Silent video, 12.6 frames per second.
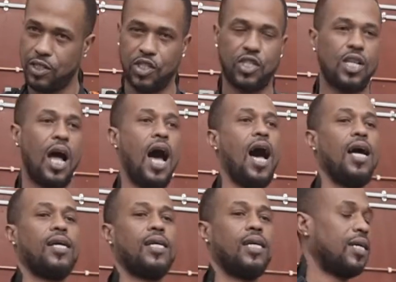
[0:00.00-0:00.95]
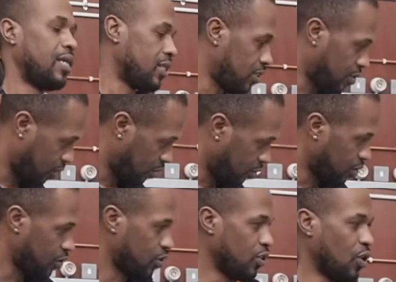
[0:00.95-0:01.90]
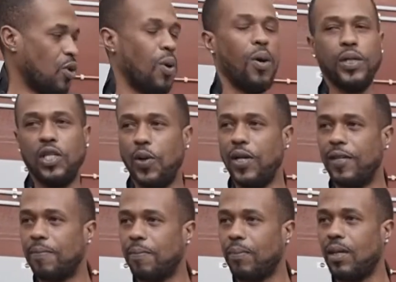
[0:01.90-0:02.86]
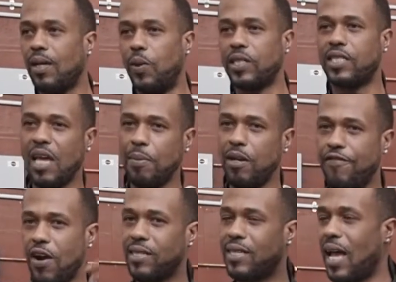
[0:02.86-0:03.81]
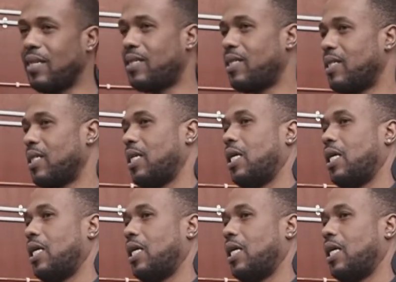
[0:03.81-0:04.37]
start to do what we do. What's the name of the first test?